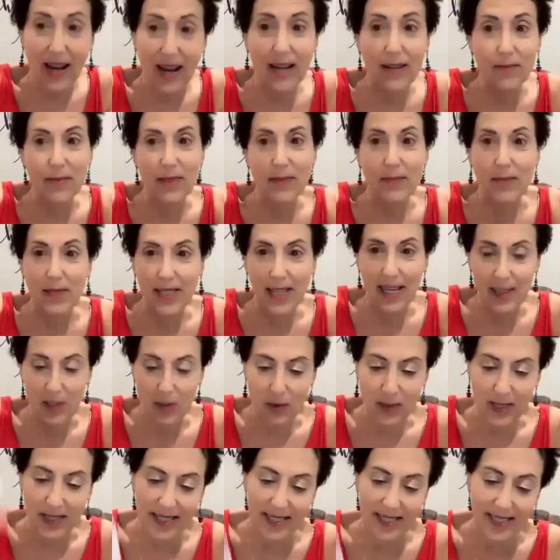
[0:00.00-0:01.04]
I'm
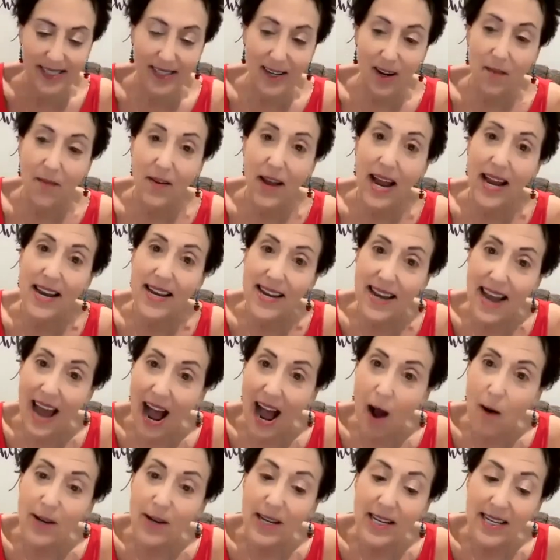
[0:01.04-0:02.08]
obsessed with this stuff. And
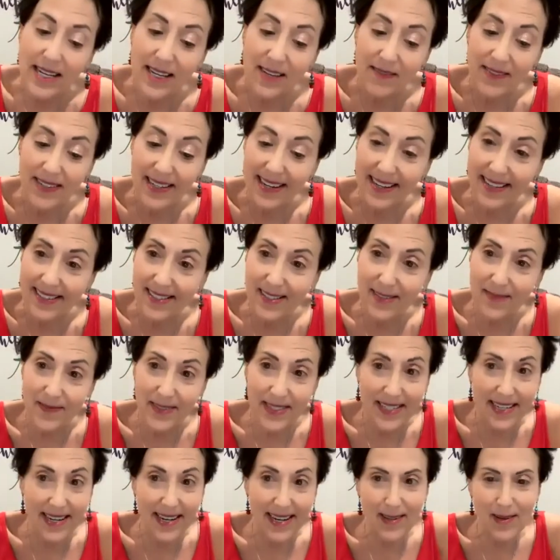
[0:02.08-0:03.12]
now he even has a
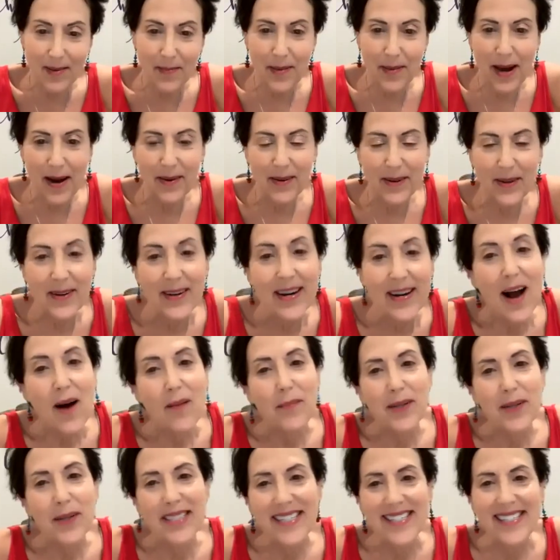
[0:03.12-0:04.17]
vanilla powder.
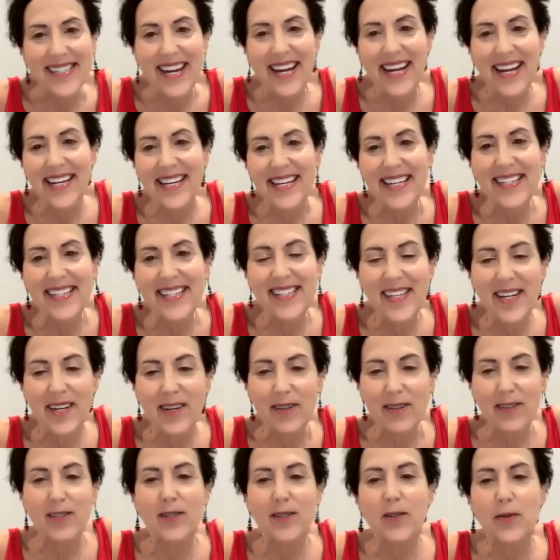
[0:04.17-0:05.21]
But today he's
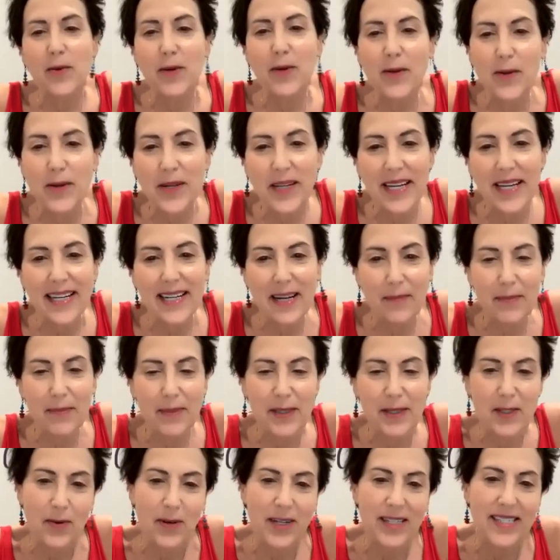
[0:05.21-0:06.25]
here to do a cooking
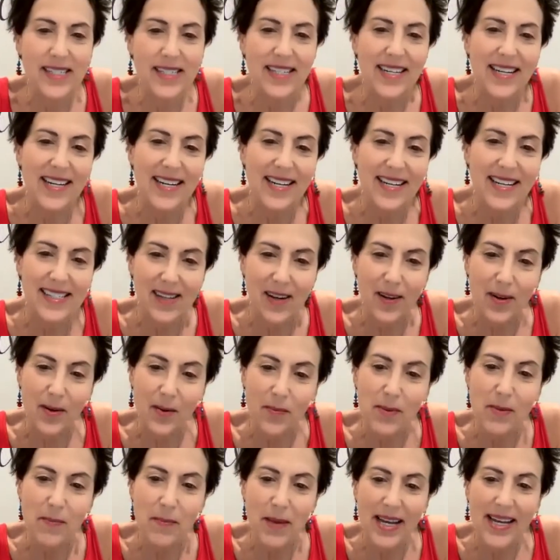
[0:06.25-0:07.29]
demonstration and he's going to
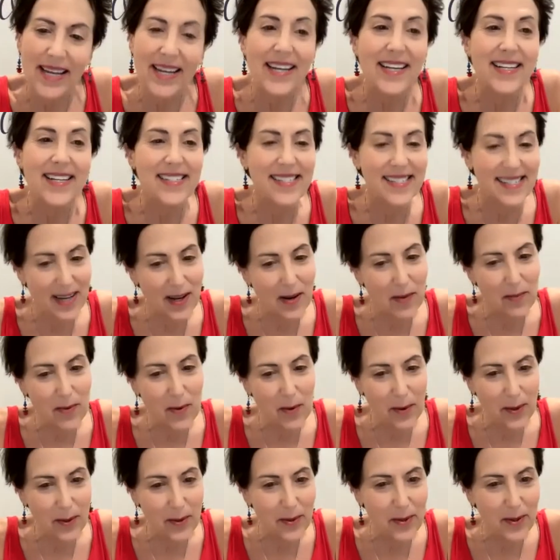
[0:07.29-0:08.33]
be making
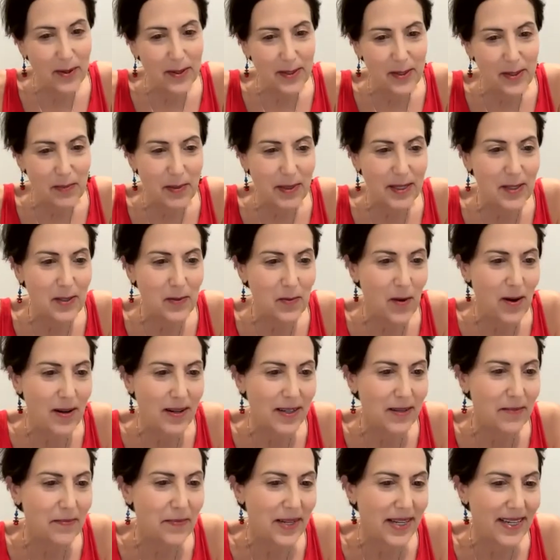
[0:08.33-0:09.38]
Singapore noodles. Please
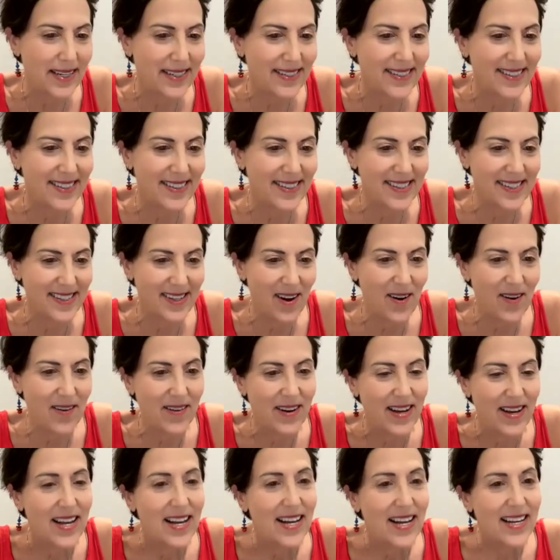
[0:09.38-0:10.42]
welcome Nick to the
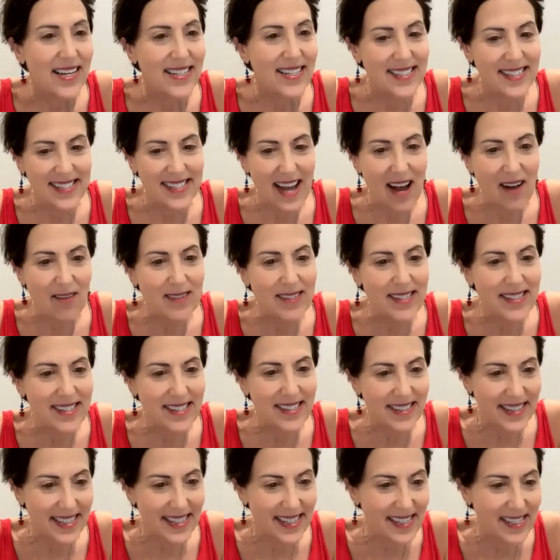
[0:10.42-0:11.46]
show. It sounds
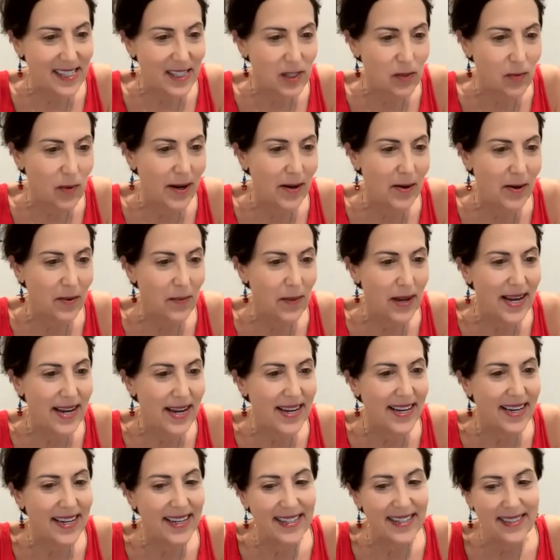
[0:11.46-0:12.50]
delicious what you're
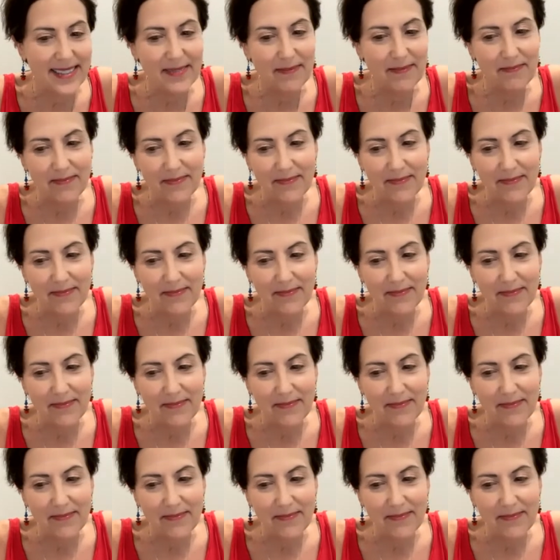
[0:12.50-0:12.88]
making.